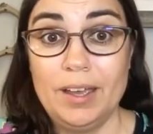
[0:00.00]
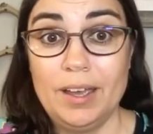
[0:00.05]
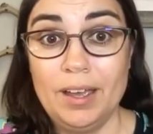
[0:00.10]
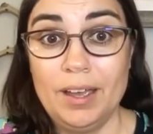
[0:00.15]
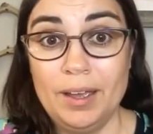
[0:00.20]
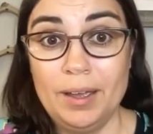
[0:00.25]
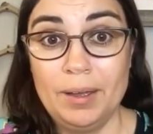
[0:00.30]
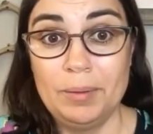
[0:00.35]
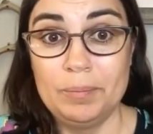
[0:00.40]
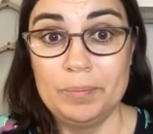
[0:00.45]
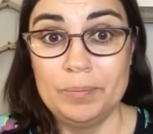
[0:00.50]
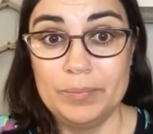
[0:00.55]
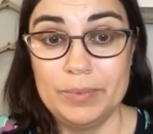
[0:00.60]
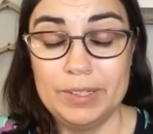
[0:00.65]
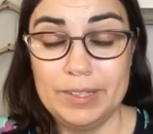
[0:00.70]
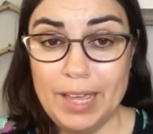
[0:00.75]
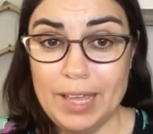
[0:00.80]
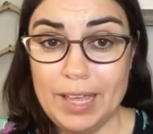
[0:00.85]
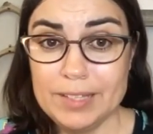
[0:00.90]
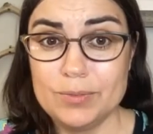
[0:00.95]
Um,
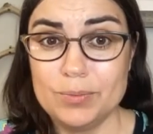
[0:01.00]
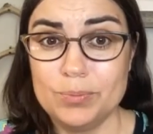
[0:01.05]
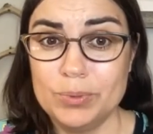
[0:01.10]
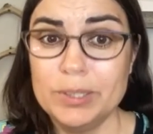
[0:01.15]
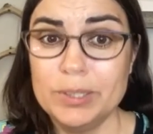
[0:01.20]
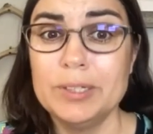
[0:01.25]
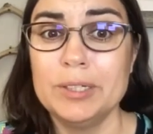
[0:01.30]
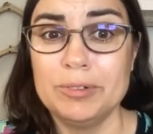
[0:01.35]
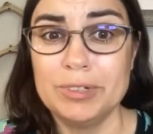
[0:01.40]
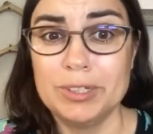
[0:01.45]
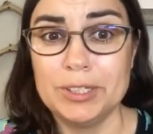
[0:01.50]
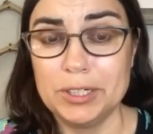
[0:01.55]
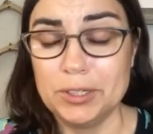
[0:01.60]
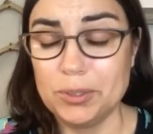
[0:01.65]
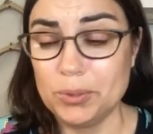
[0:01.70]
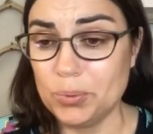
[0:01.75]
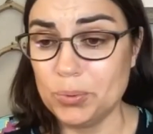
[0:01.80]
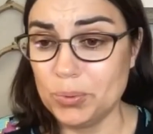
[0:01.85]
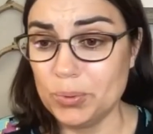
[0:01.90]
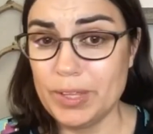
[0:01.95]
that's really really
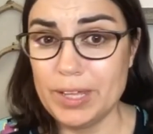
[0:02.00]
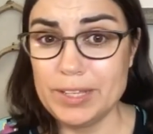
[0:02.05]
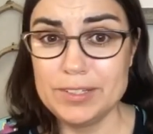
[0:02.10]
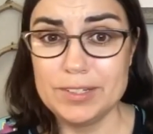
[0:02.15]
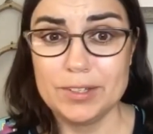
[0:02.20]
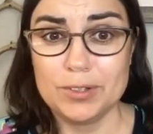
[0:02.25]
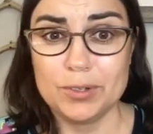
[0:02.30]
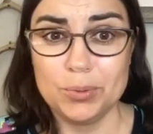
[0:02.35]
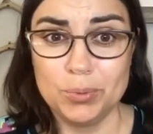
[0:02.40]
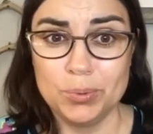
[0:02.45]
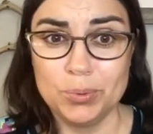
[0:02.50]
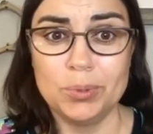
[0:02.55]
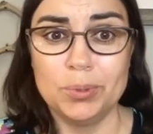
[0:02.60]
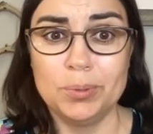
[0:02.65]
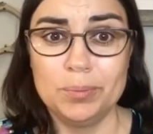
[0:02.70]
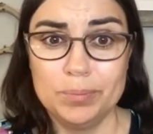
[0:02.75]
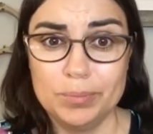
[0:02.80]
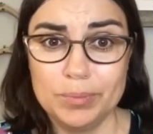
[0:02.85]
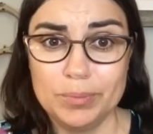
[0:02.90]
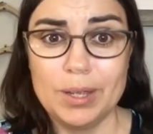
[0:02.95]
cool. That's a
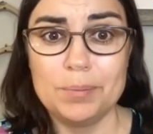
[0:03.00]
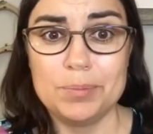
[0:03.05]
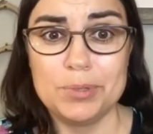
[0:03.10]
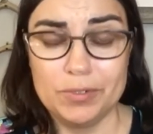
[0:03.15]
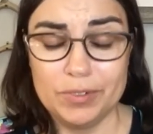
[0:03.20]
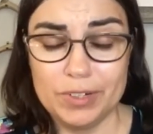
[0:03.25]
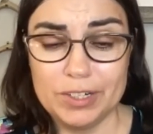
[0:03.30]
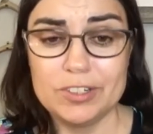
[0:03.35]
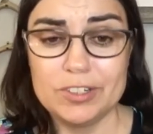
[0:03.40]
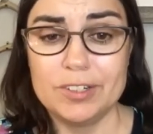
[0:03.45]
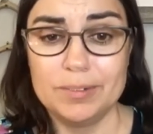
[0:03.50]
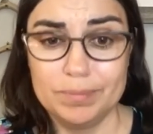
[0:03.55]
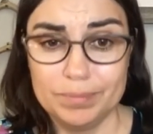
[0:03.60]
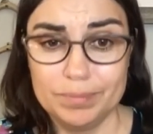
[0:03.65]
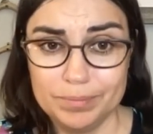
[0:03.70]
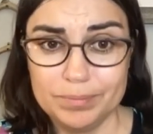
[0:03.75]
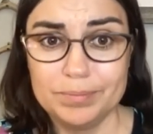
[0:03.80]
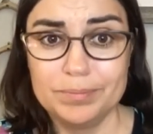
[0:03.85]
cool observation.